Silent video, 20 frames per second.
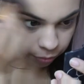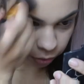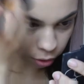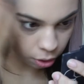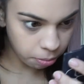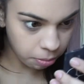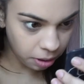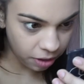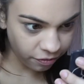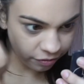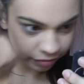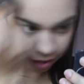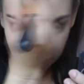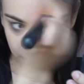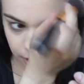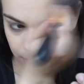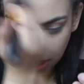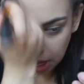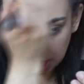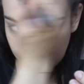On my
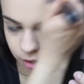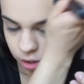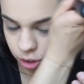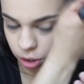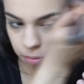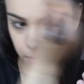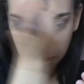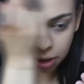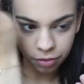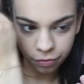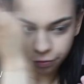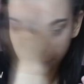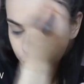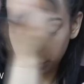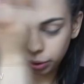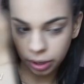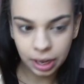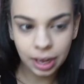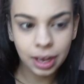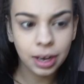fine lines on my
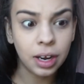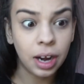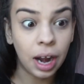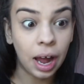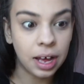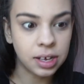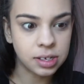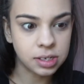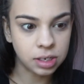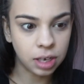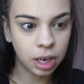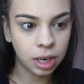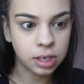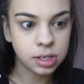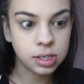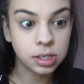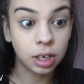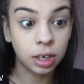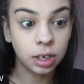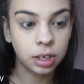forehead, it hasn't like
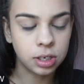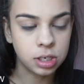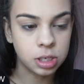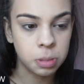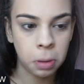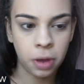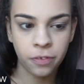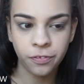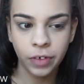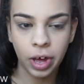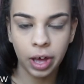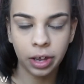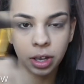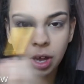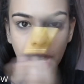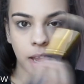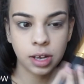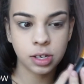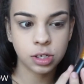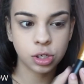sunk into my fine
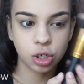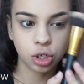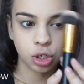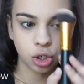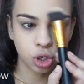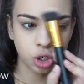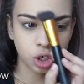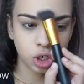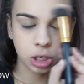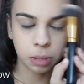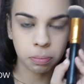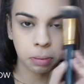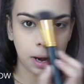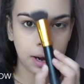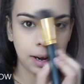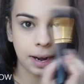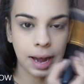lines because usually by